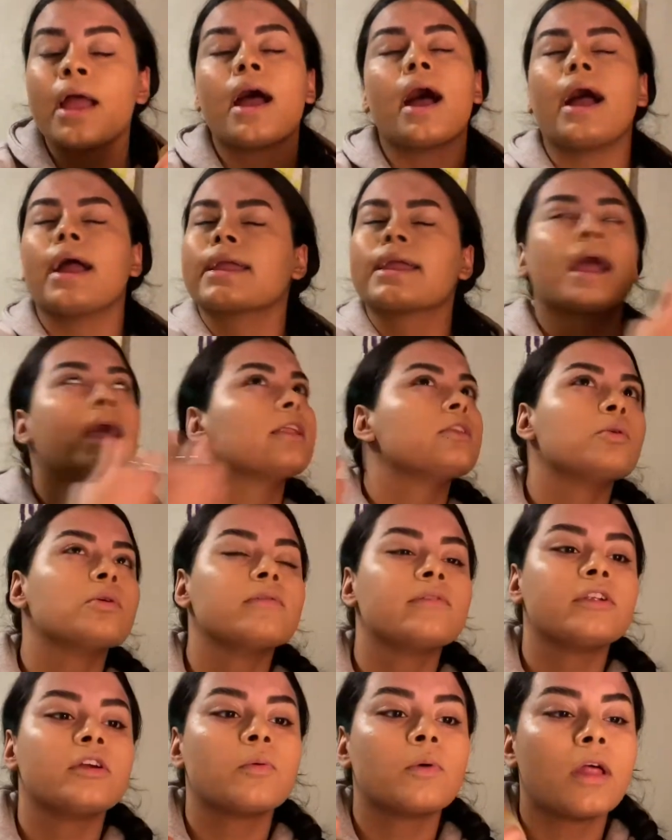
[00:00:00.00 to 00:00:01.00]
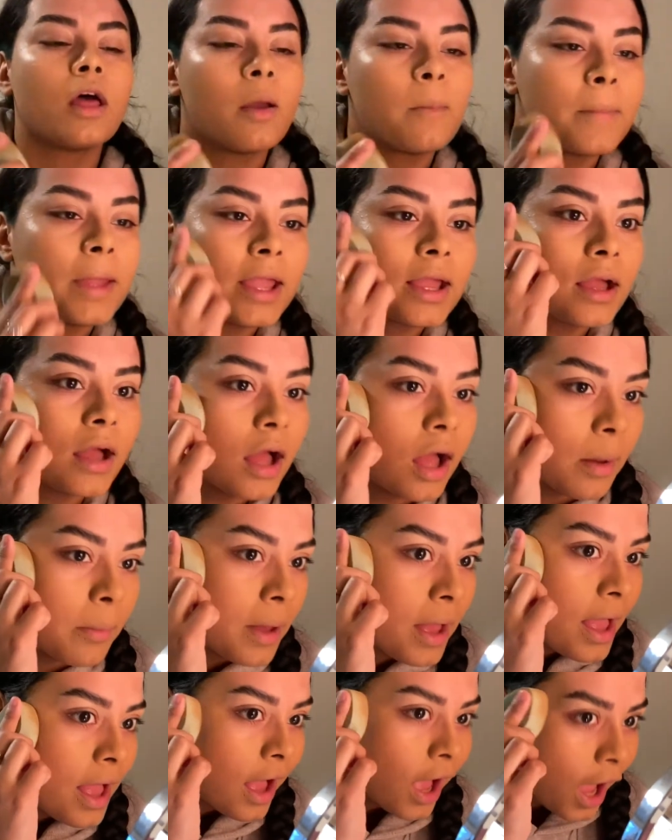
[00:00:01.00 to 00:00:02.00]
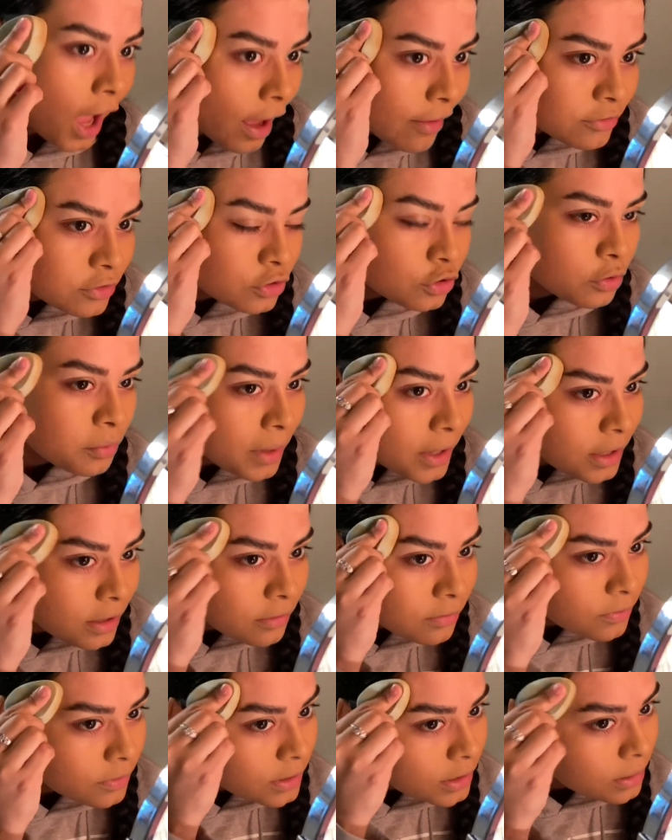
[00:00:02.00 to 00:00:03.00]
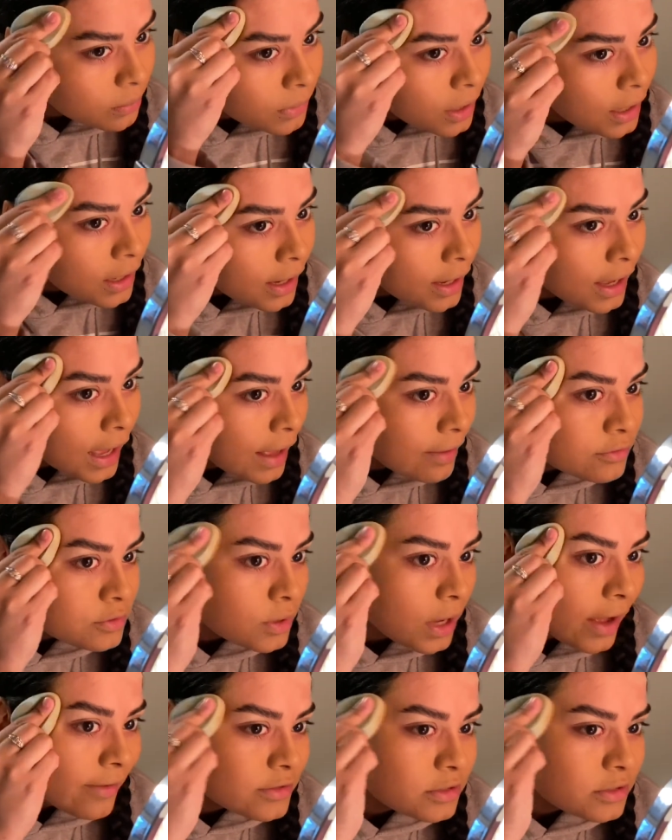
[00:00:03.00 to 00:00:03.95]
I can't do a video without makeup. I have to do makeup for them. Like, have to.